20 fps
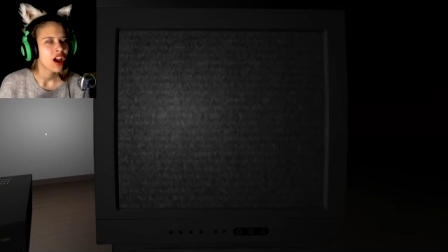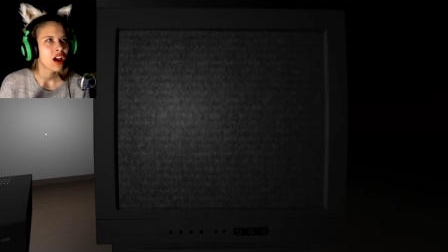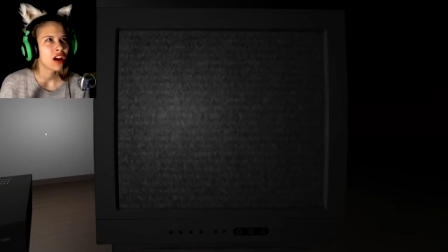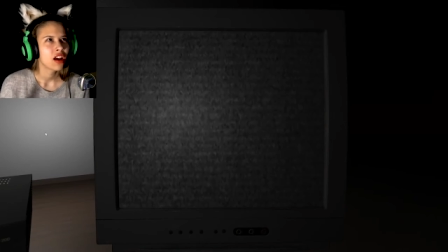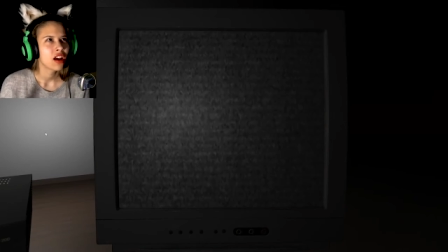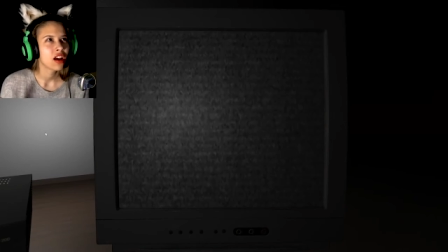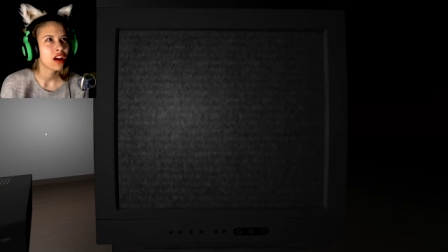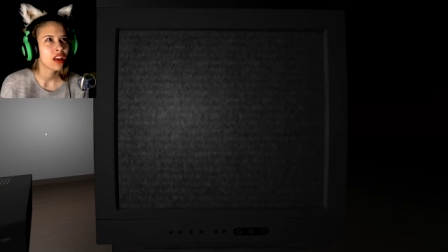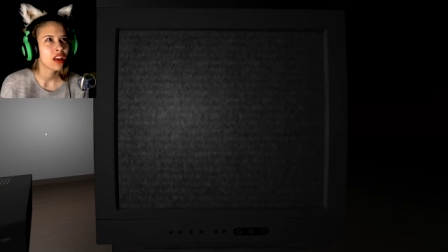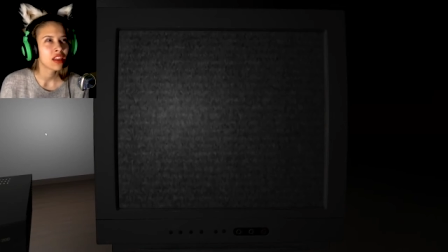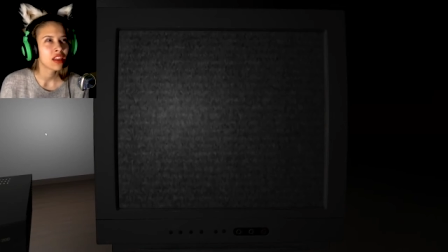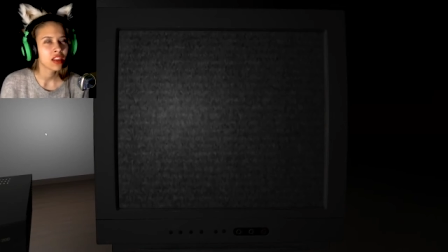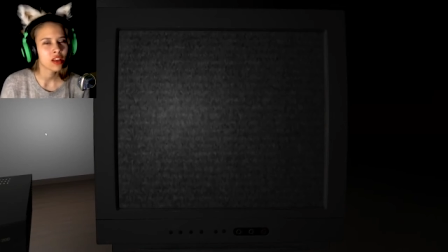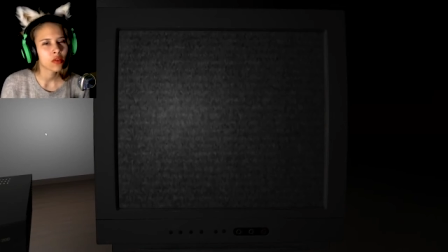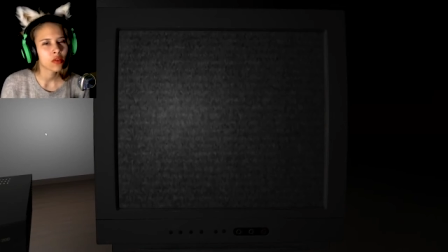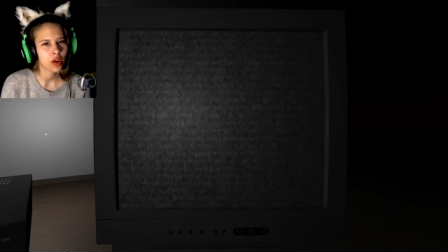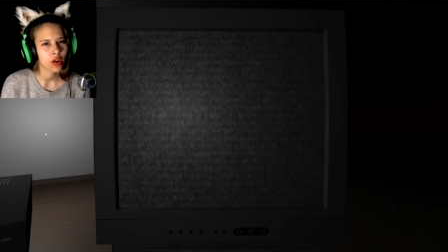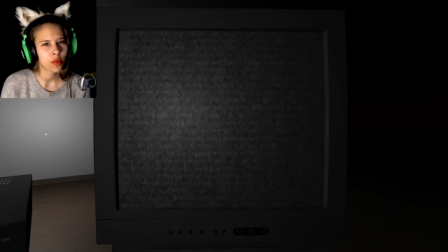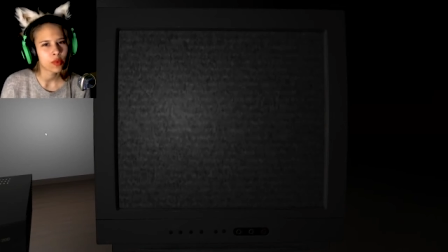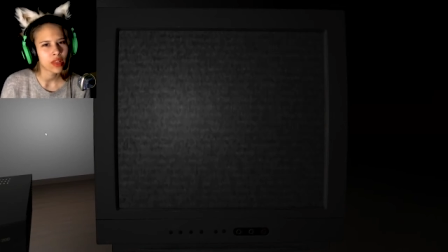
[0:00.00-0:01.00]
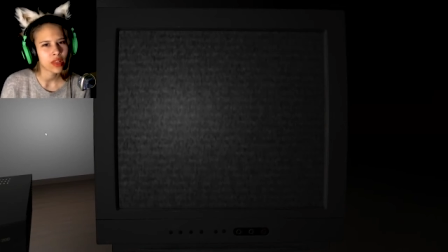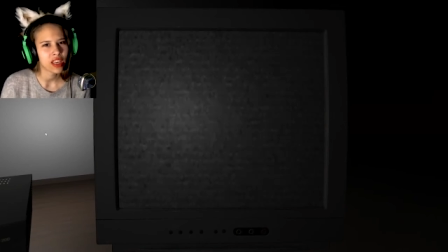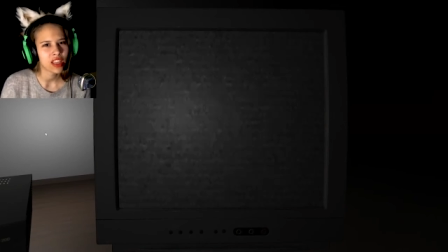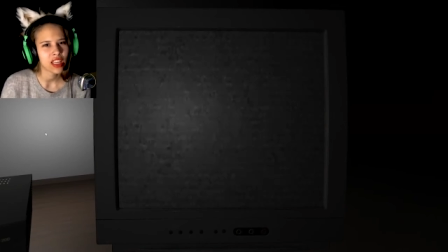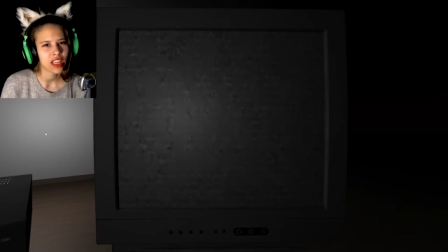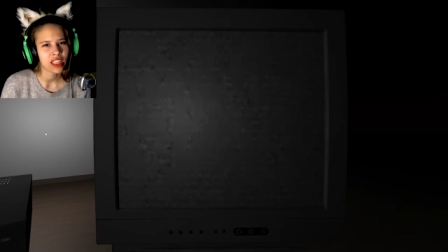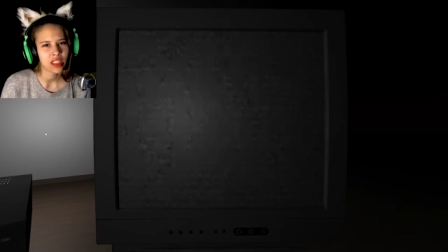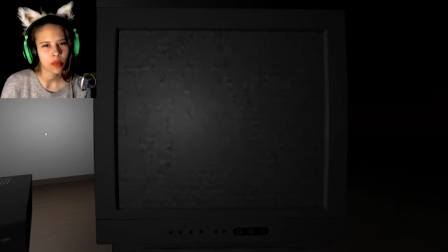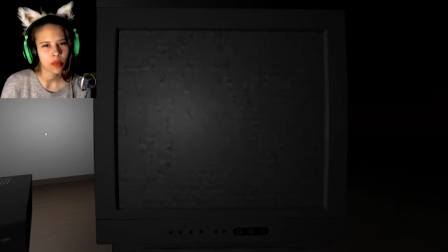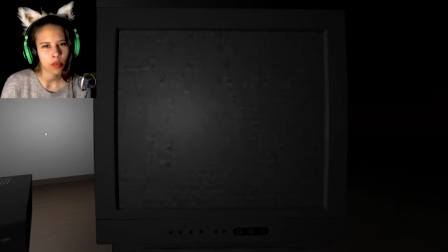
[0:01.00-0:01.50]
I think we are
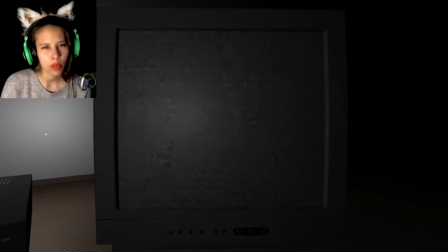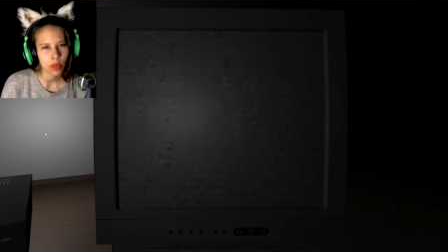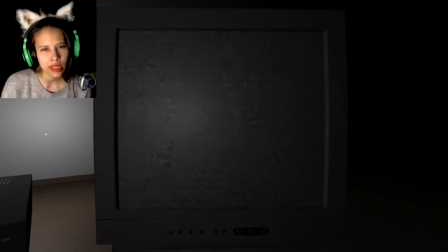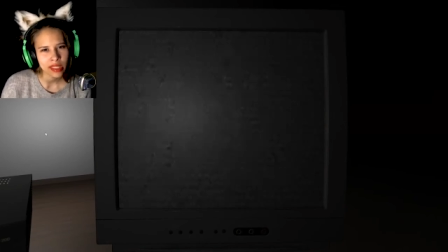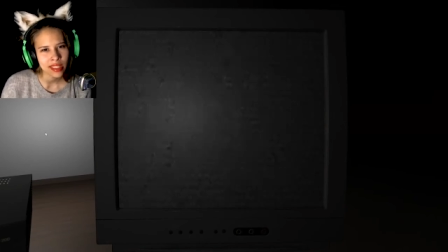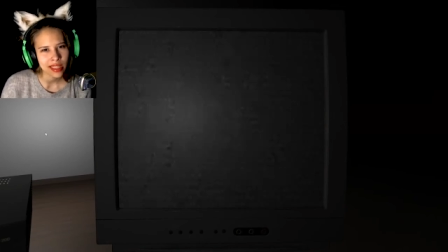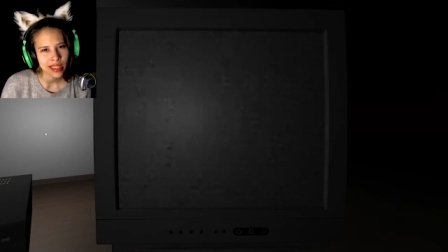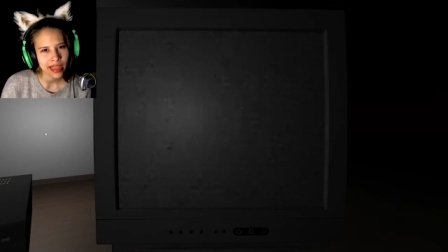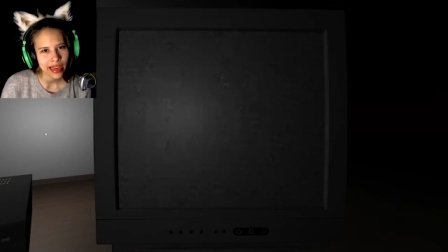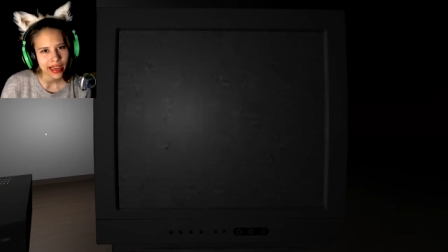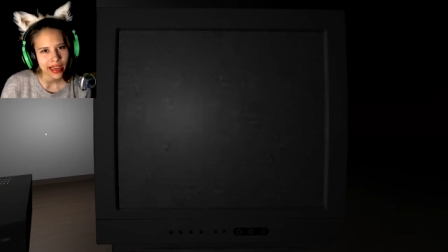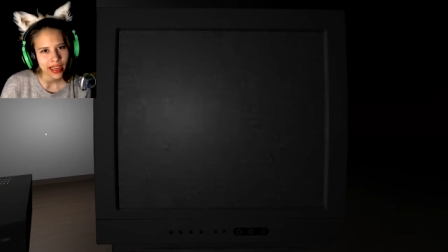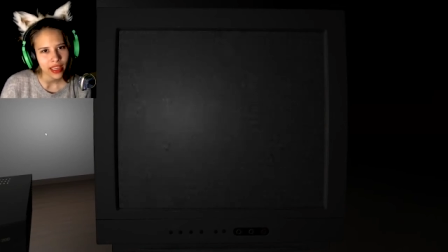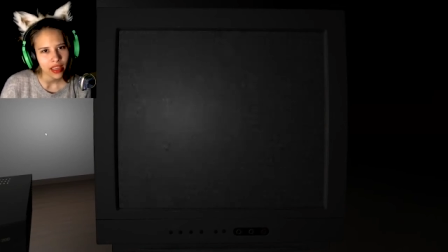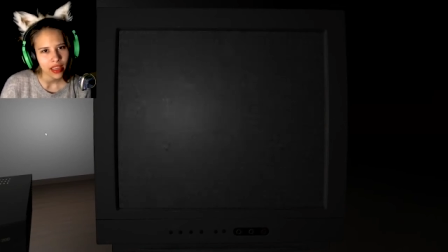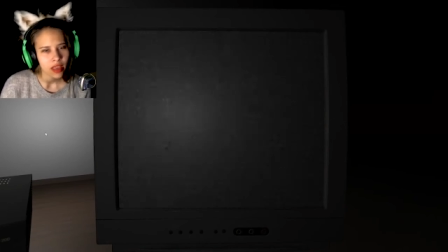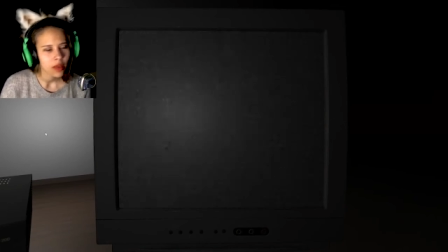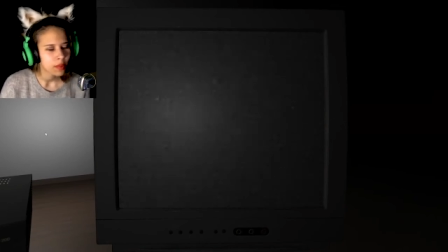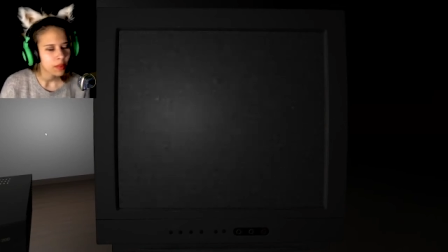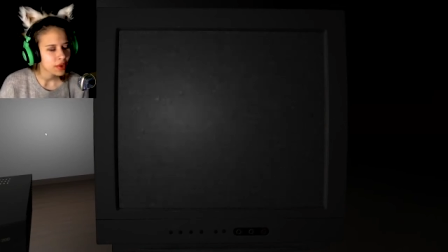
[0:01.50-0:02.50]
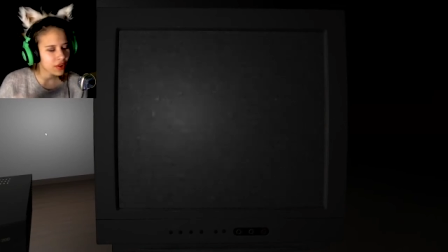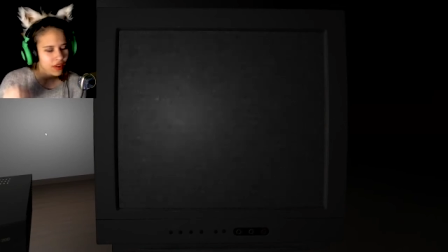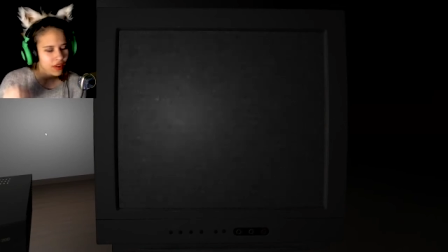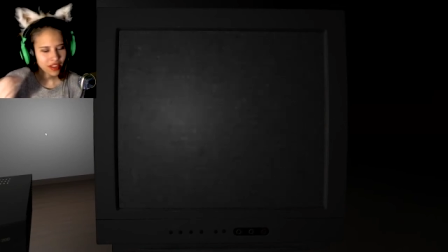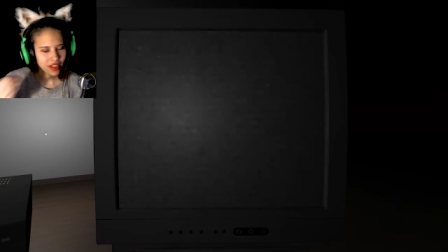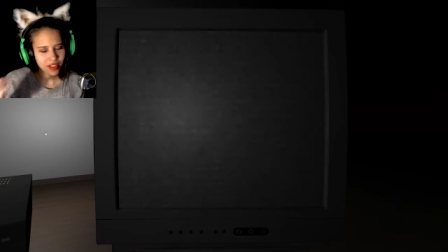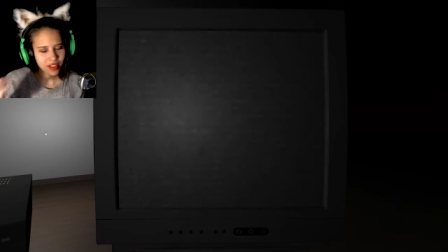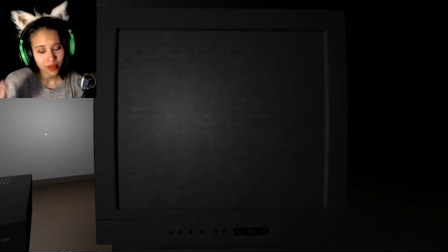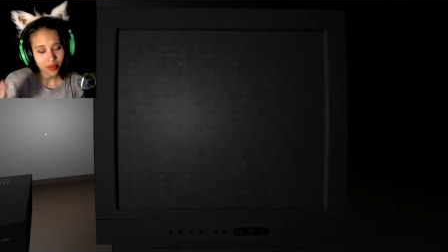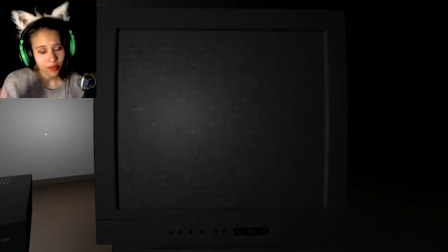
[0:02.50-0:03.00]
playing as a pizza guy
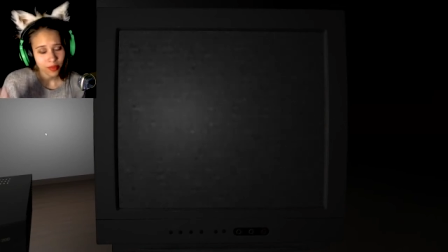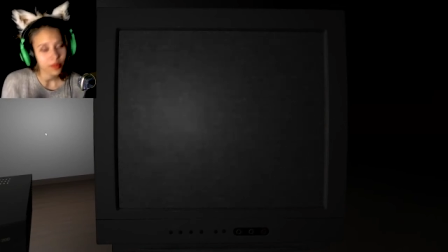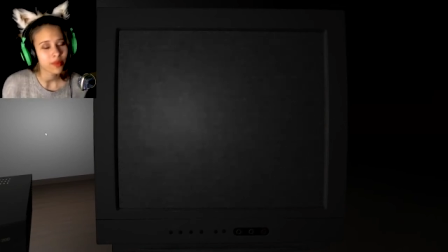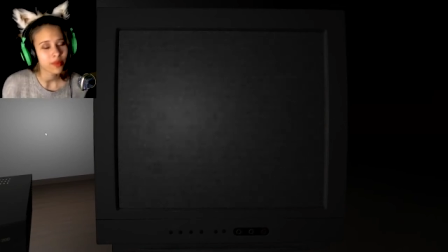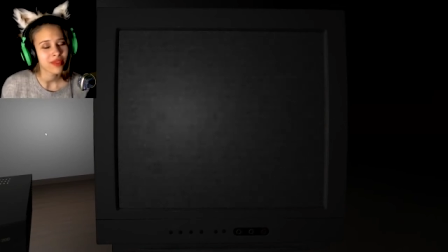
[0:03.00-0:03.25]
because...